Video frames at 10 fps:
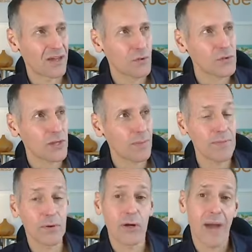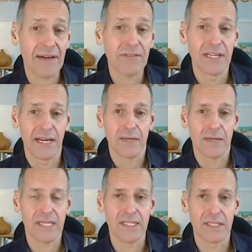also people who haven't yet
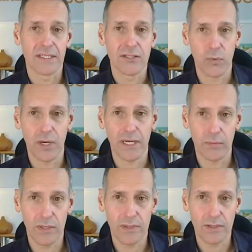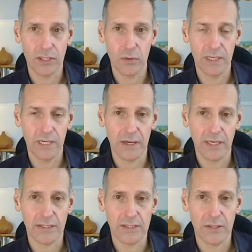committed to working with us, who we'd
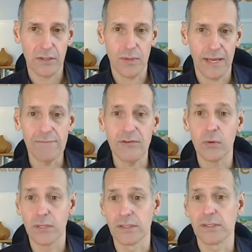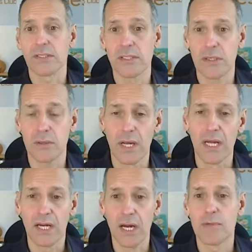like to influence to
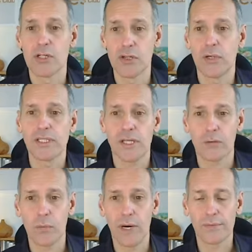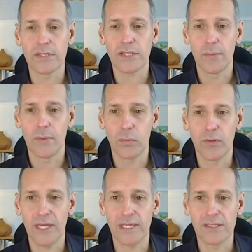come and join Total Wellness Club and all the
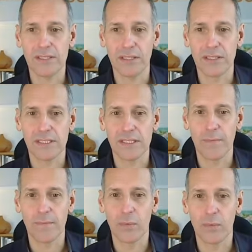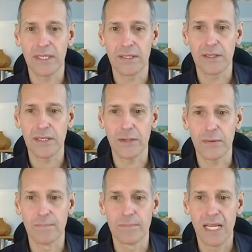things that that we can do.
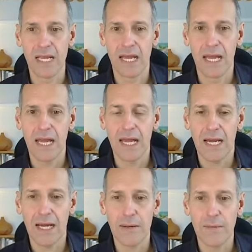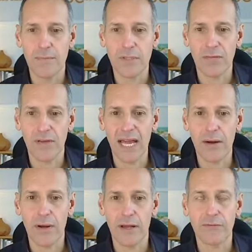So
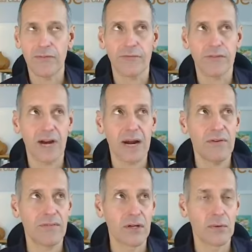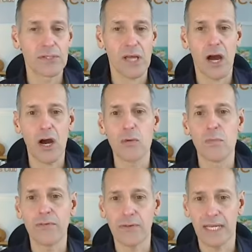for our viewers,
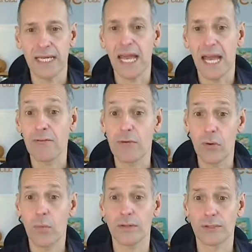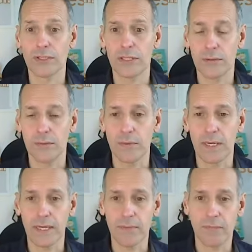hopefully everyone wants to
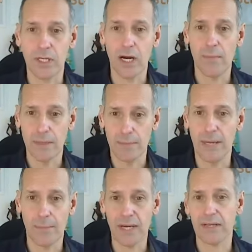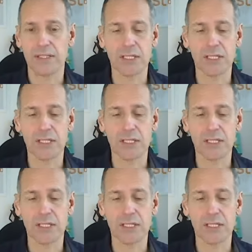come and be a part of this